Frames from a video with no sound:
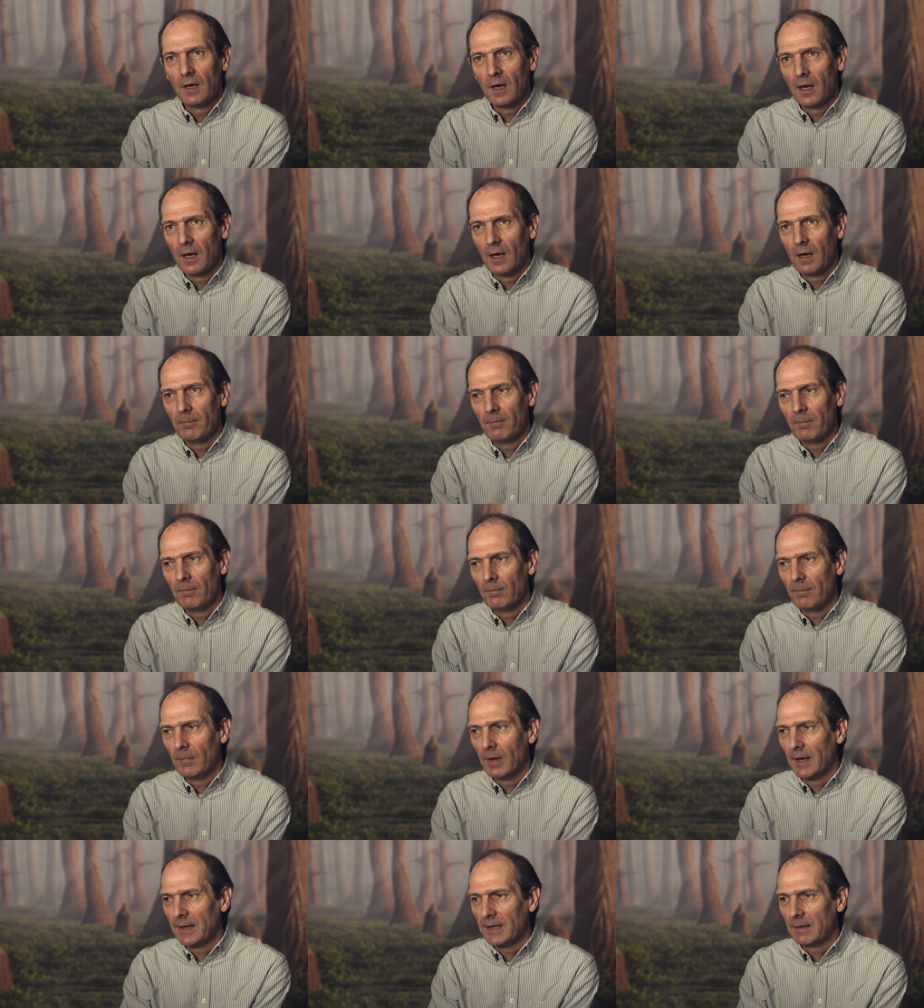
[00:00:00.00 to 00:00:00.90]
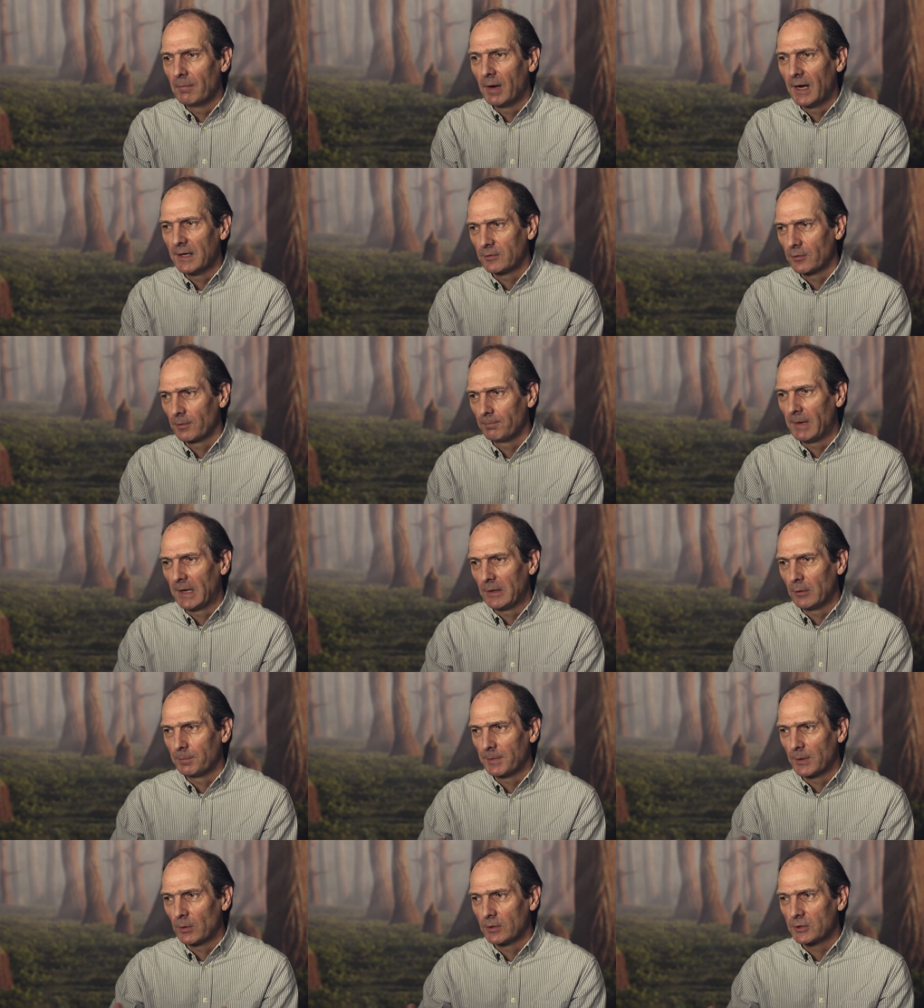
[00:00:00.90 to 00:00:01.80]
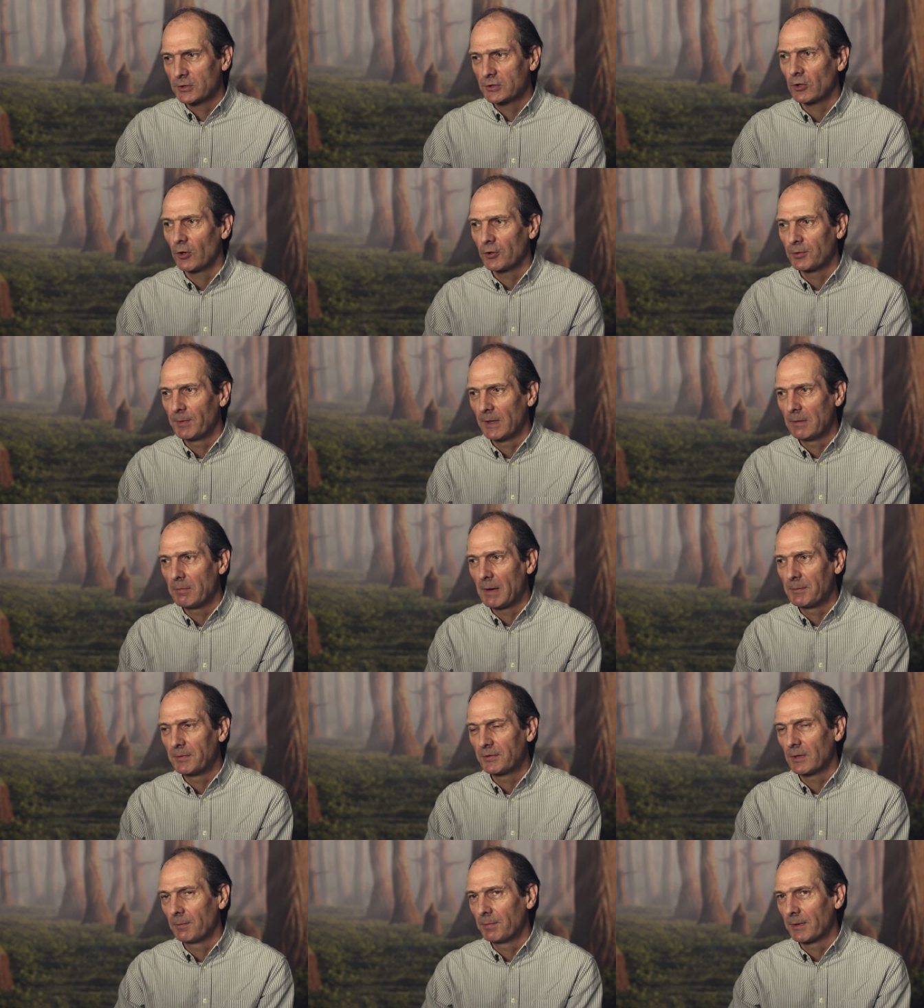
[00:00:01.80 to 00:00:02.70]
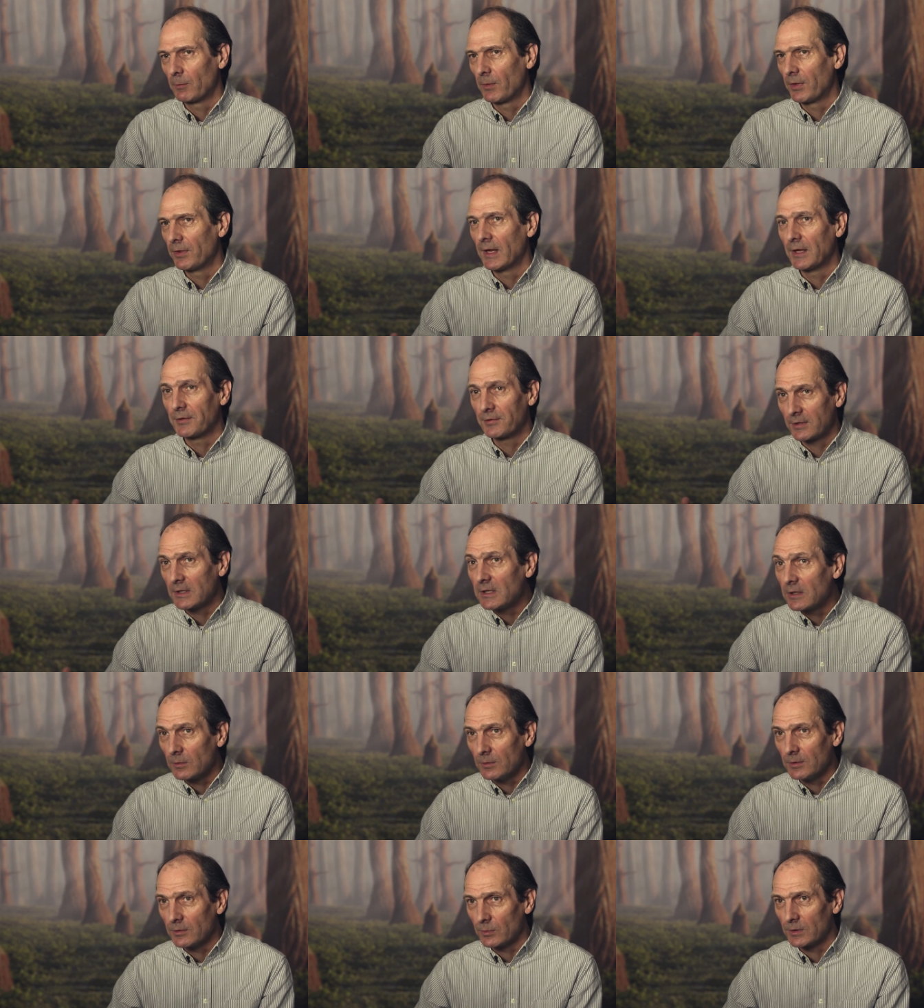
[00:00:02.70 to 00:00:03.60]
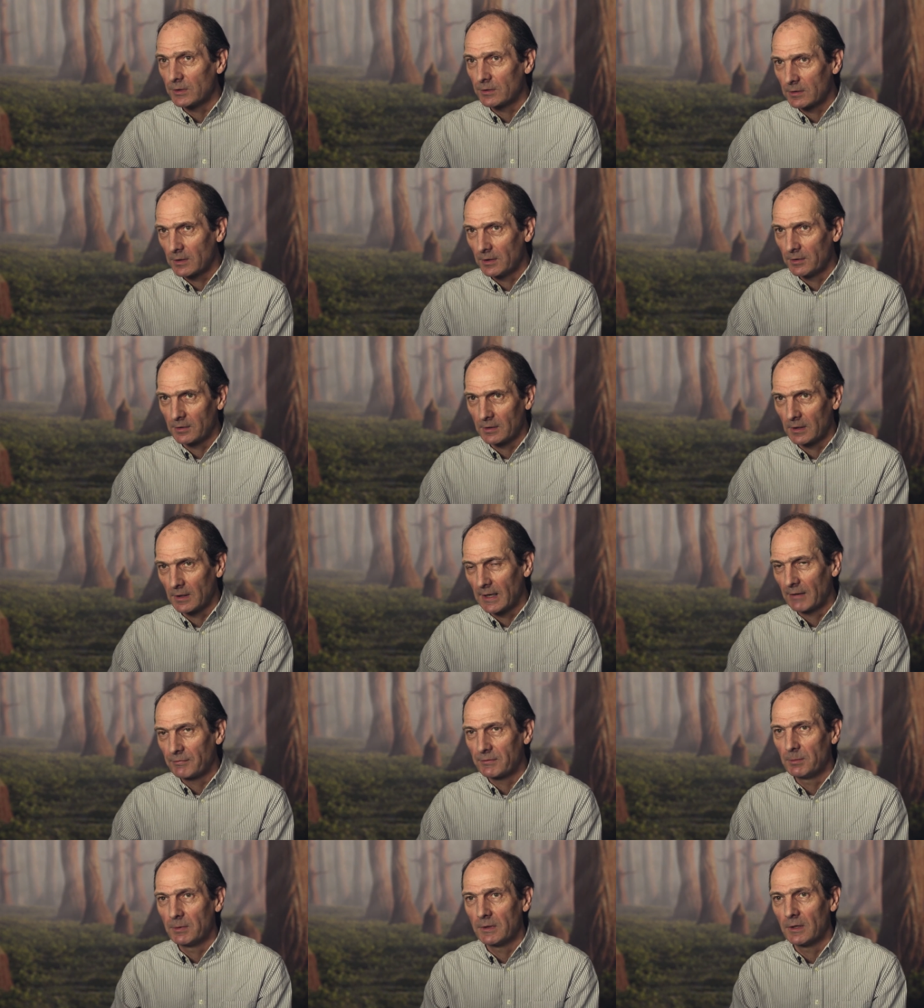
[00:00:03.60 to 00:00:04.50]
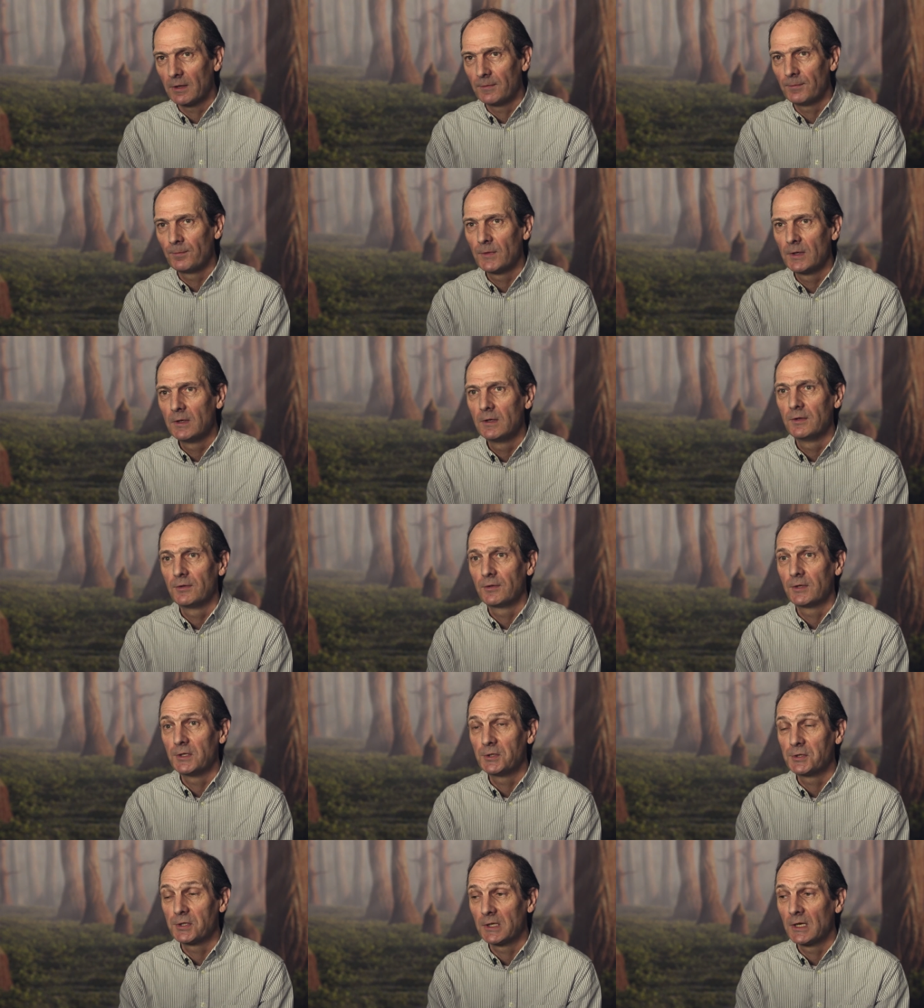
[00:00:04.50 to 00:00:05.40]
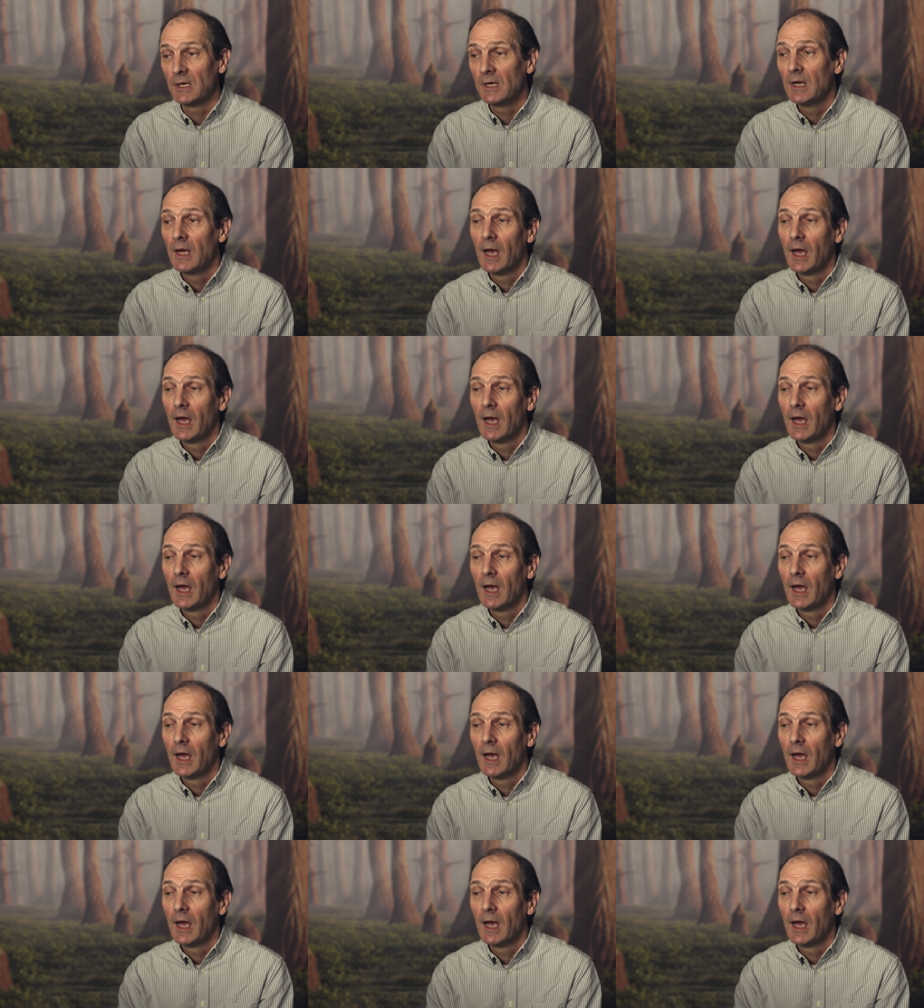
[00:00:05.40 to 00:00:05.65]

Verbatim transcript: Um, and it might, might not be all the shots, but there might be something within that sequence which is going to have to be done CG.